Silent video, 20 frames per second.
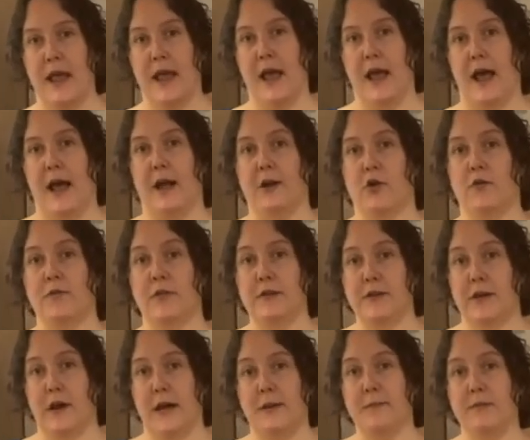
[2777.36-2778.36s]
And over
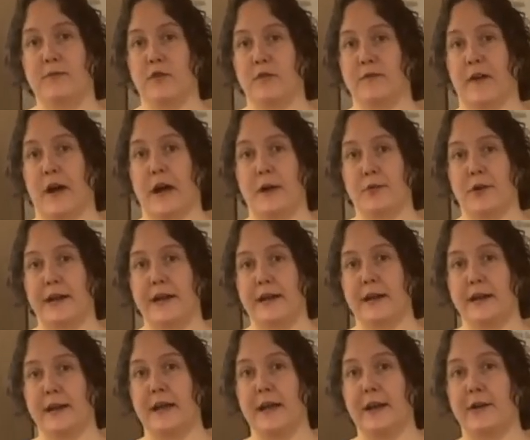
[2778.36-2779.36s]
time, if we're vibrating and
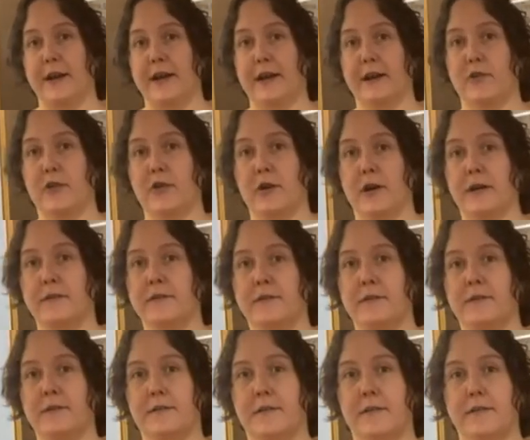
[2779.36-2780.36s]
carrying it across
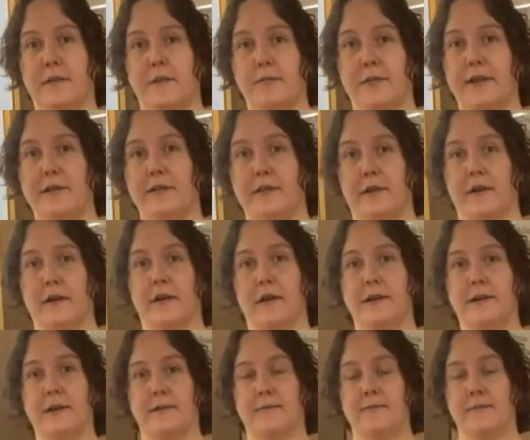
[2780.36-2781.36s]
someplace on a
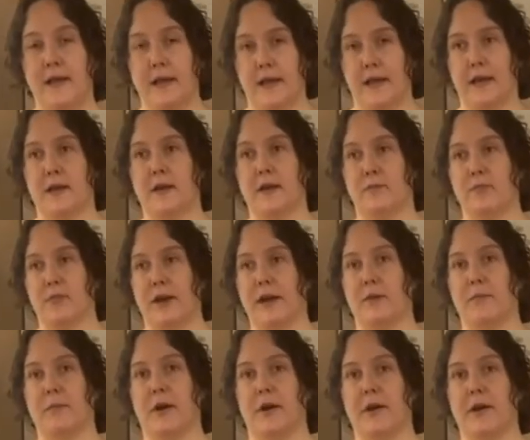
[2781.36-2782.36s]
cart, it could break
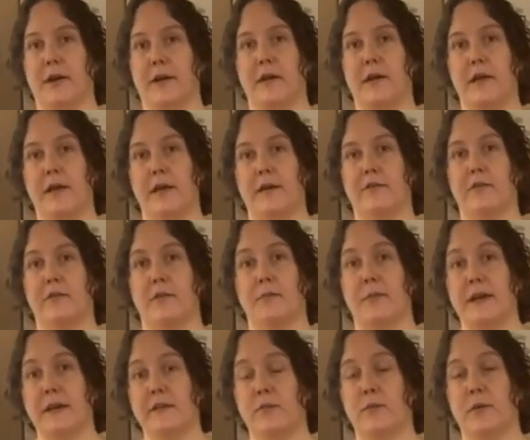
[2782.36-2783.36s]
apart. So the
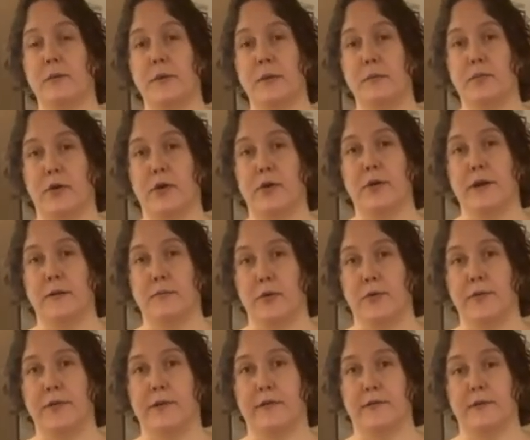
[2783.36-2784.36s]
biggest one we broke and
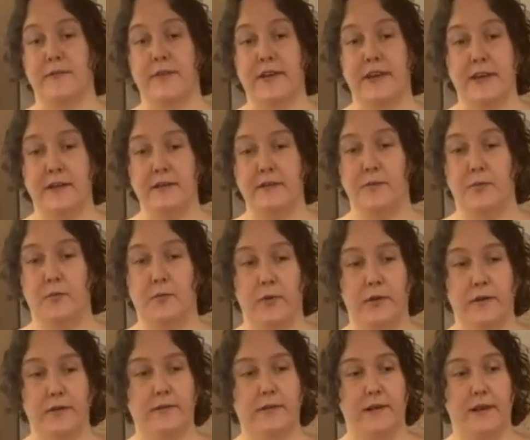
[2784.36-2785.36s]
most significant
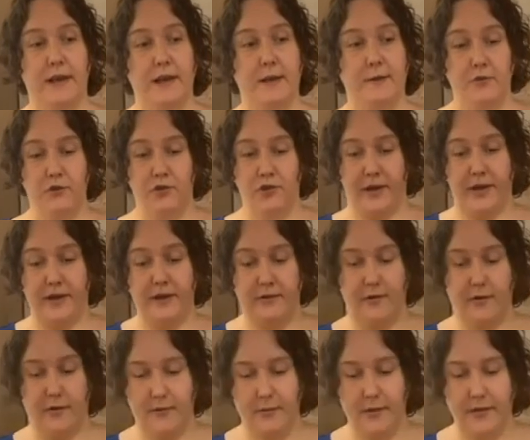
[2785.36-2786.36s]
was a giant
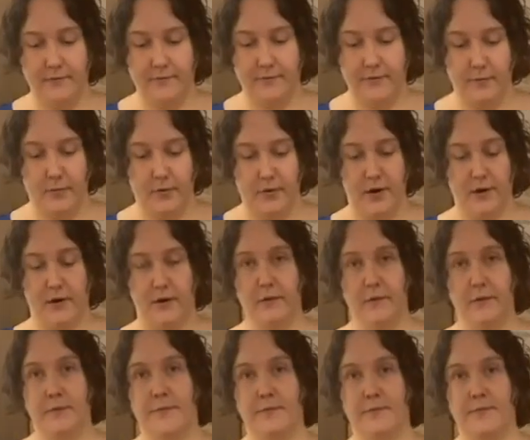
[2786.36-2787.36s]
trilobite from
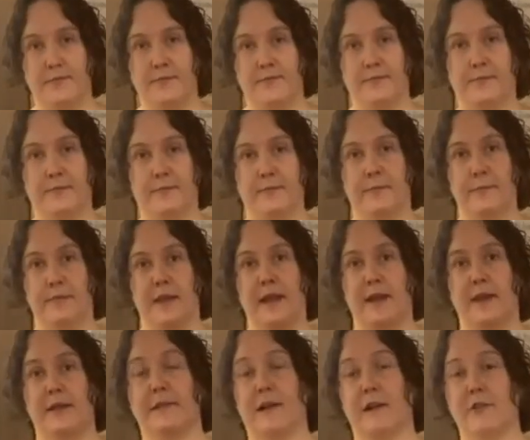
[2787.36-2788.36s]
Morocco.
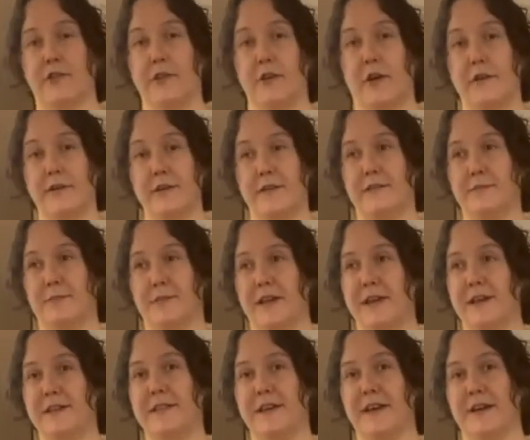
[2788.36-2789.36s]
It's actually on display
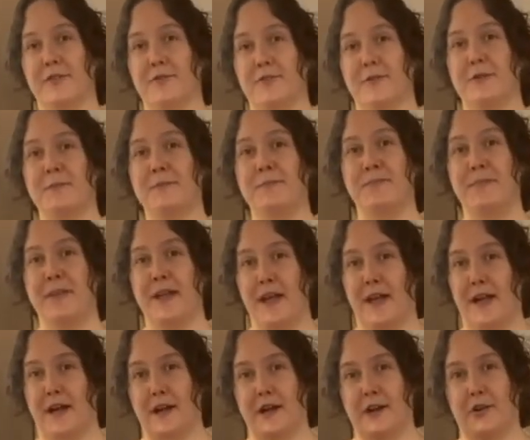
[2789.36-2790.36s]
in the other room,
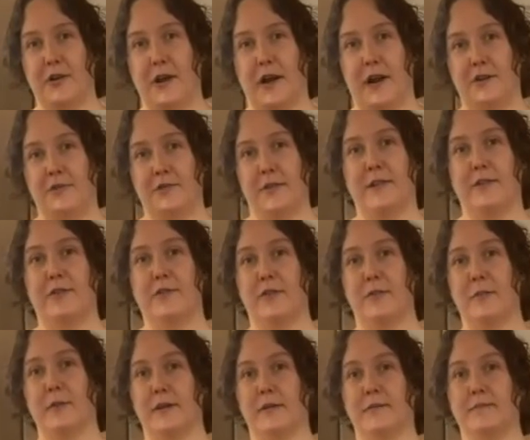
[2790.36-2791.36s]
and it cracked right through the
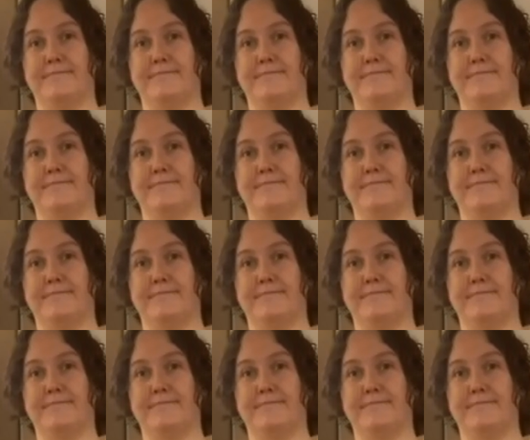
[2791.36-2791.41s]
middle.